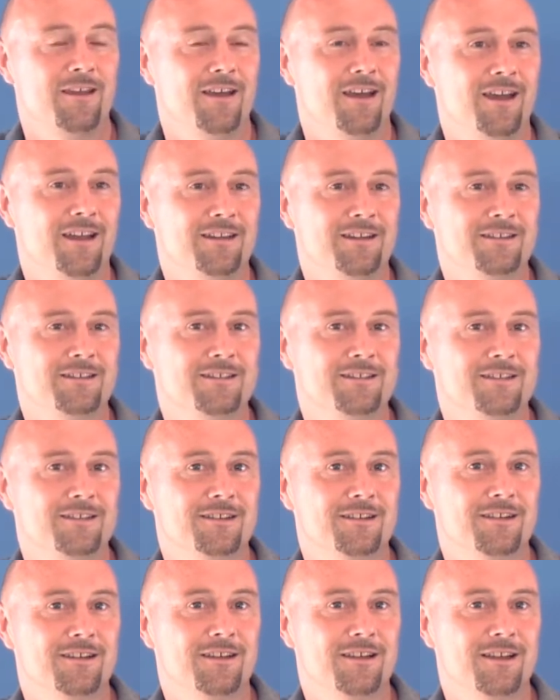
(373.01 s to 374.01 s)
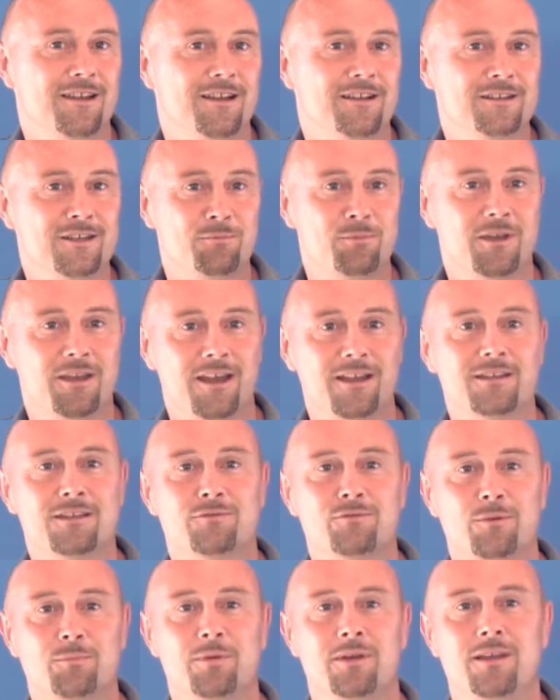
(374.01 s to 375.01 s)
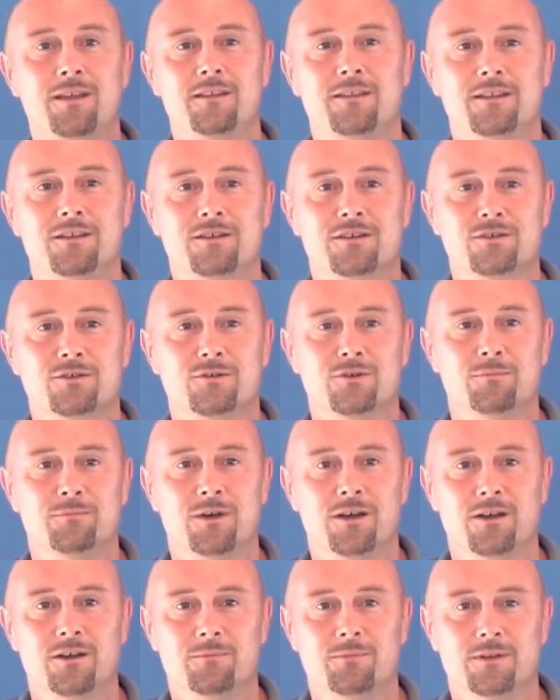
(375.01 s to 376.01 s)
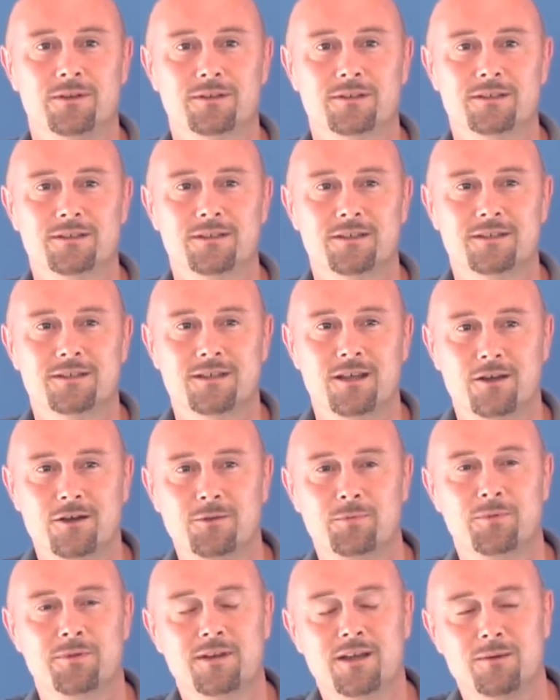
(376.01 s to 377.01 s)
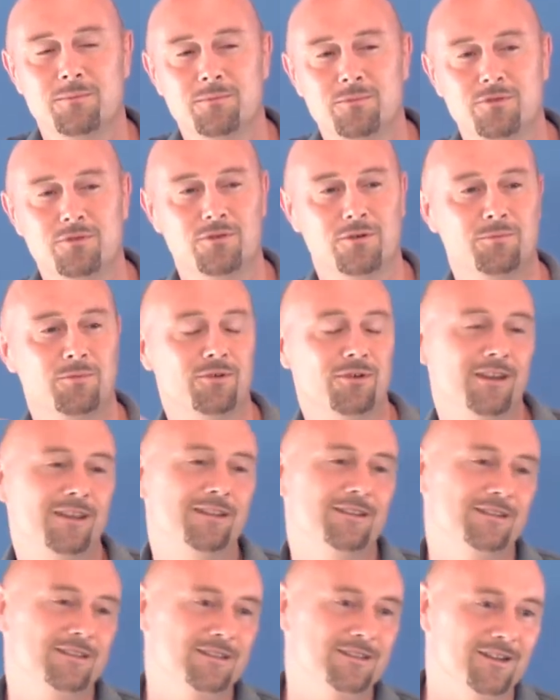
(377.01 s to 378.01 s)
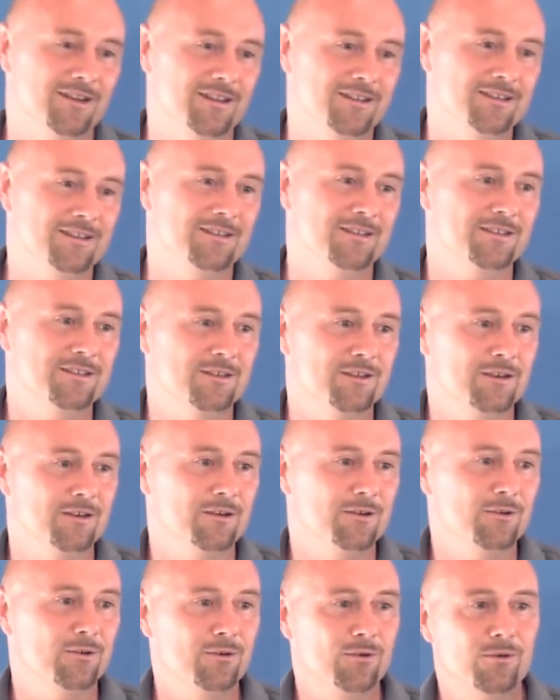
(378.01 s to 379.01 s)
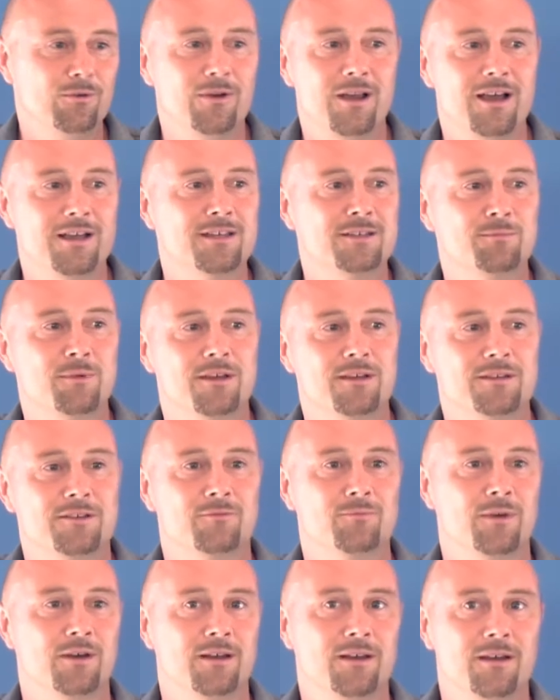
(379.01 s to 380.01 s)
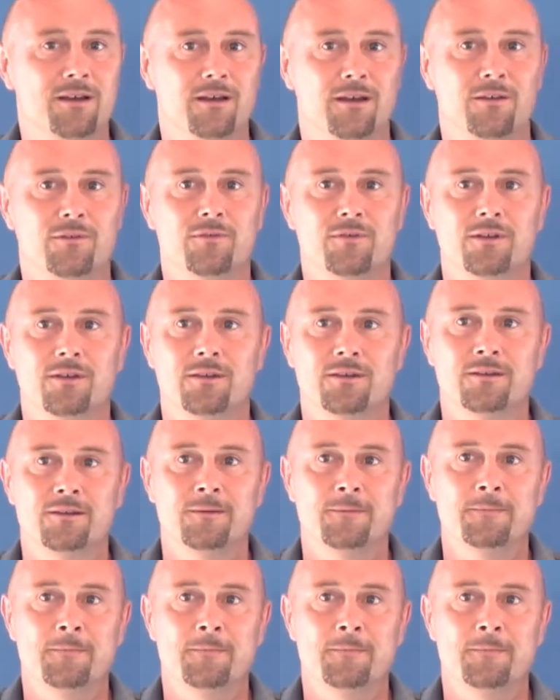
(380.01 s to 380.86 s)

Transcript: And as I began to repeat these short moments, this opened up more and more insight into all aspects of my life, and